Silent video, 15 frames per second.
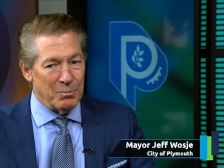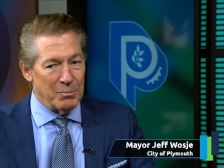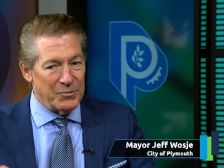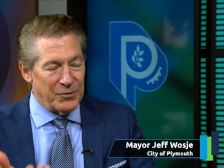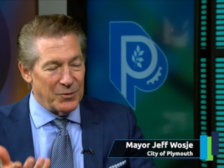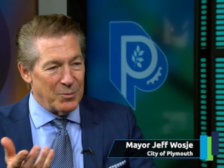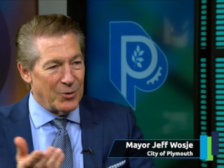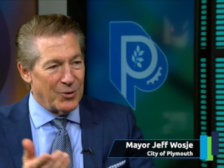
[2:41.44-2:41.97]

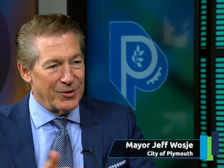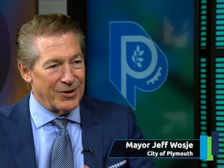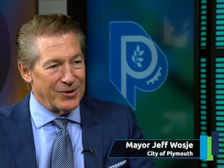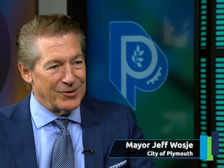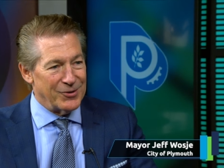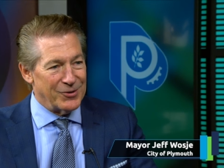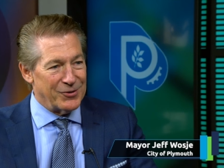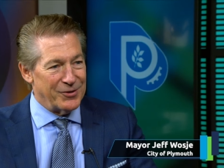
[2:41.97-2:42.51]
support our
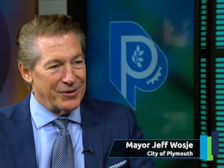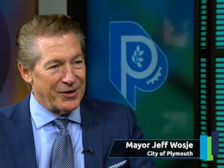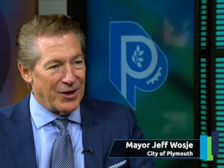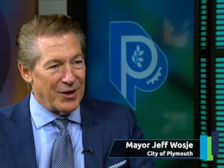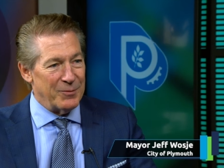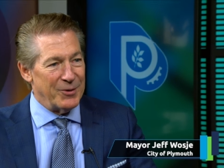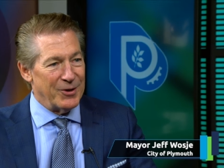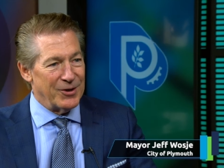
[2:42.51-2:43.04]
local
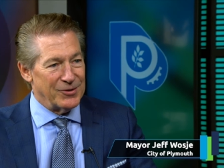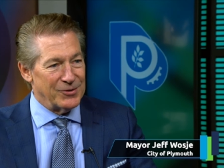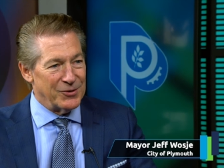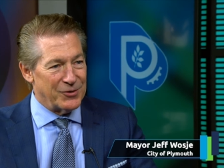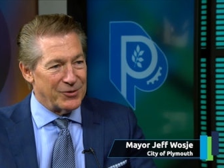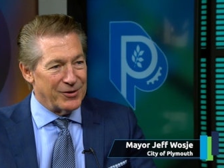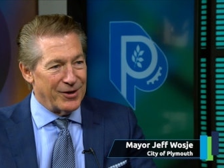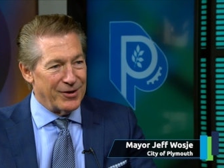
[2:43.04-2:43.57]
economy our
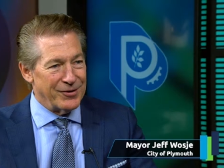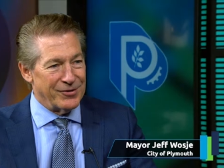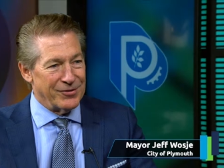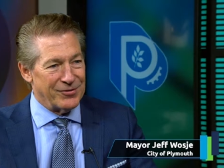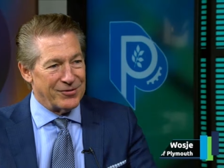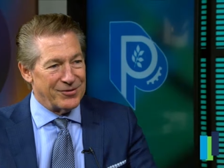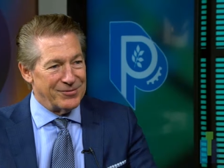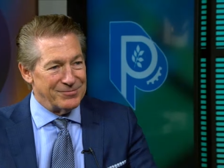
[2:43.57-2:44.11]
local artists. Yeah,